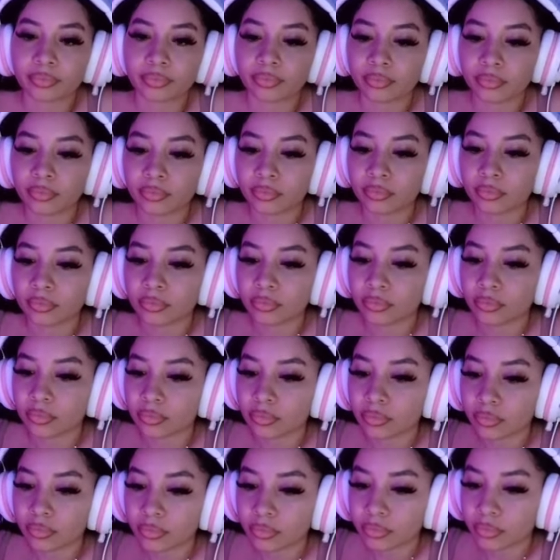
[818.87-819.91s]

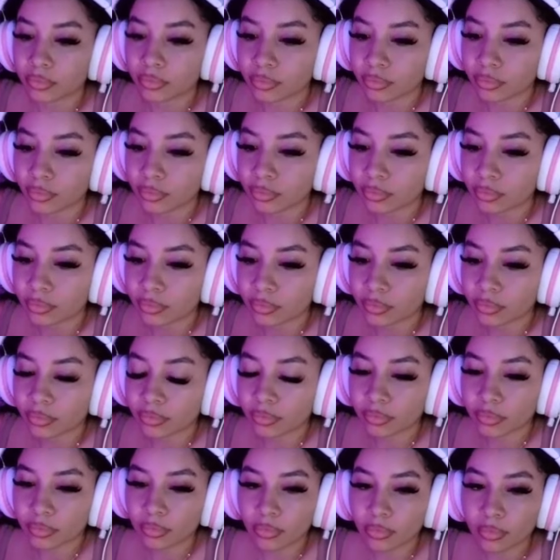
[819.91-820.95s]

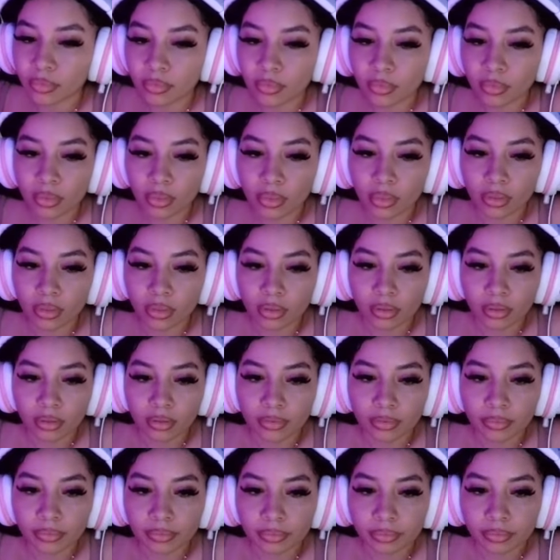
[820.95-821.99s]

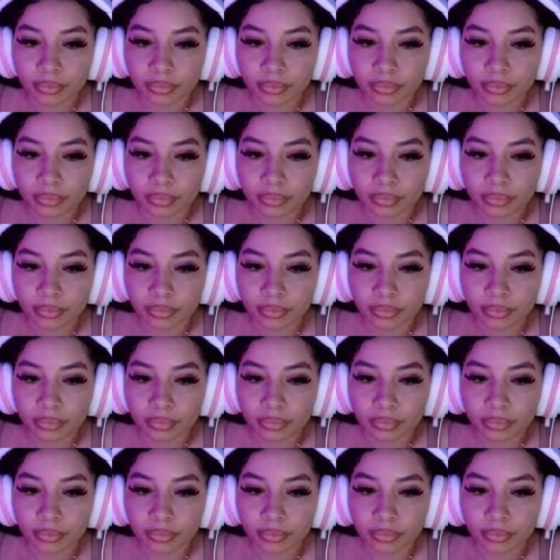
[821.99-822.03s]
Nobody speaks.